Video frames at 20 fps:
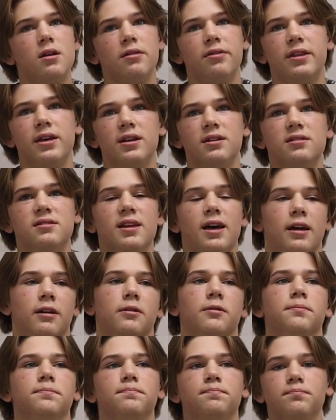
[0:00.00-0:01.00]
things that
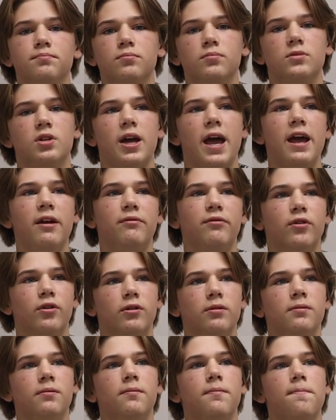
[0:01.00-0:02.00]
are
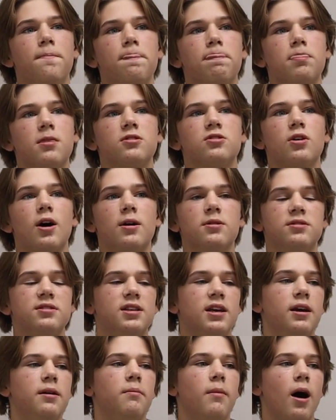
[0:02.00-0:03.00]
hateful. So I would
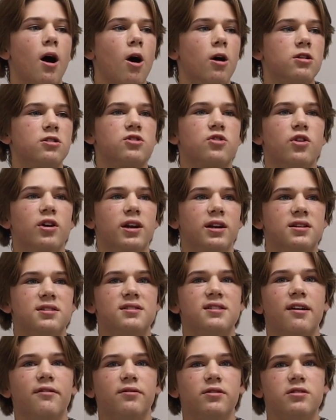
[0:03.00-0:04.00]
say my hardest critic
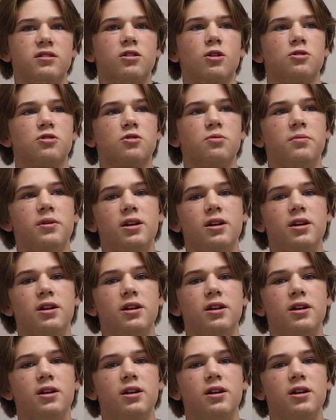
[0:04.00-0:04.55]
is definitely social